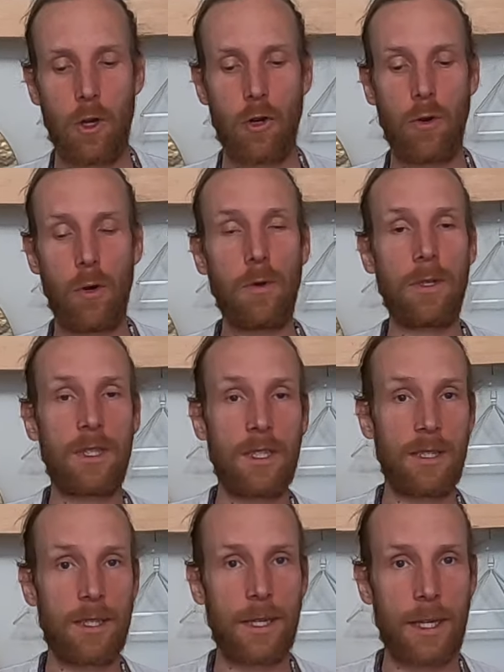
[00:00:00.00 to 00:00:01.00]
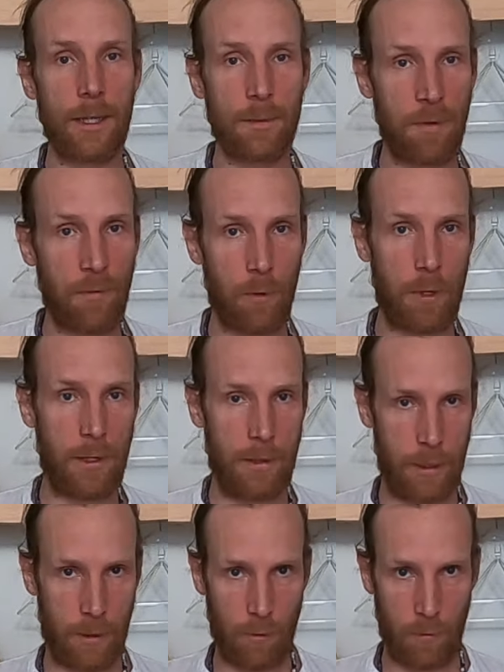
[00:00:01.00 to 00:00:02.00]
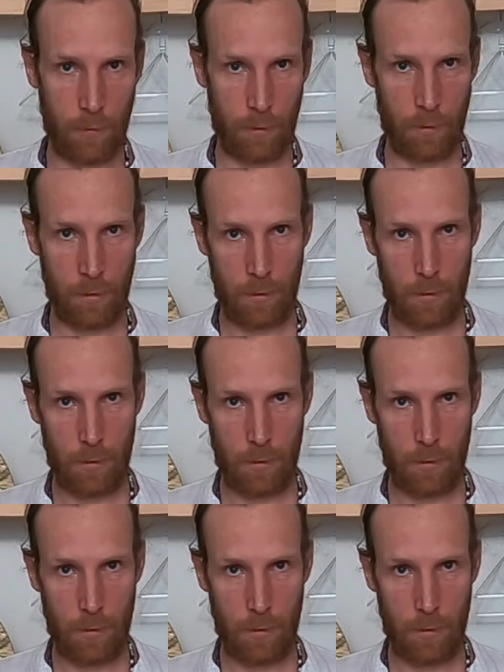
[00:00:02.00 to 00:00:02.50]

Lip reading: notice these things before they take over.